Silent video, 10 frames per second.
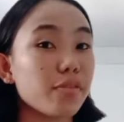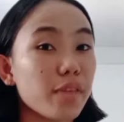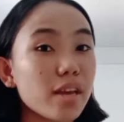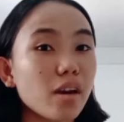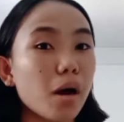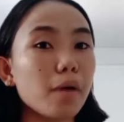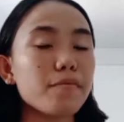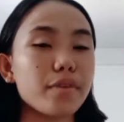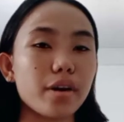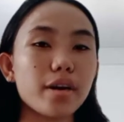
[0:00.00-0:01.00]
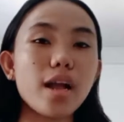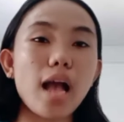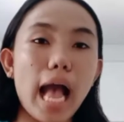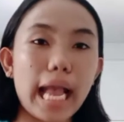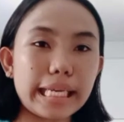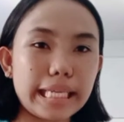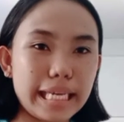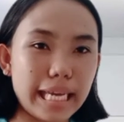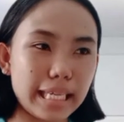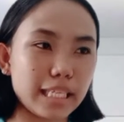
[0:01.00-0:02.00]
think of their
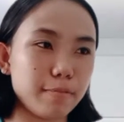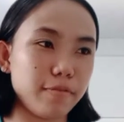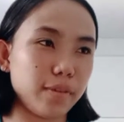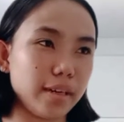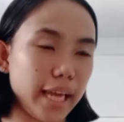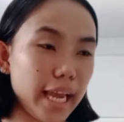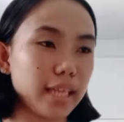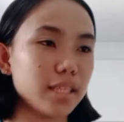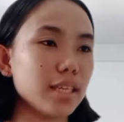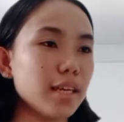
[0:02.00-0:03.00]
ideas beforehand.